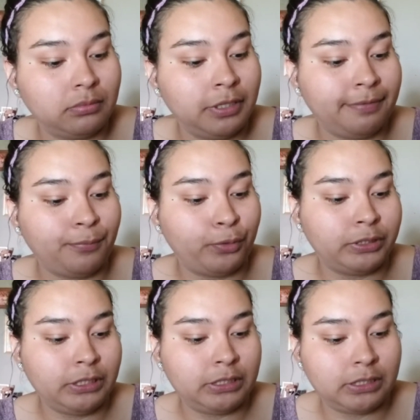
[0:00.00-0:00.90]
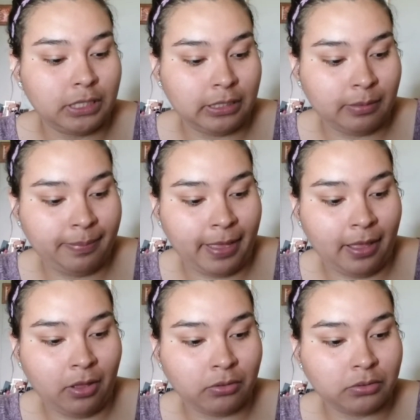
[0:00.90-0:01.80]
give more detail
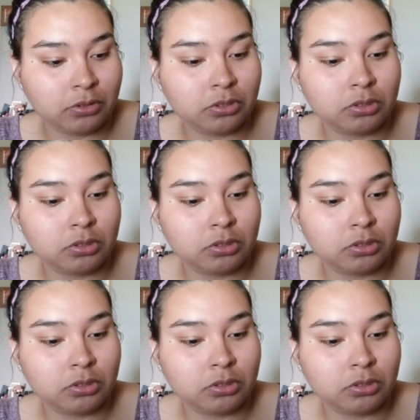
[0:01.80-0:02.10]
about.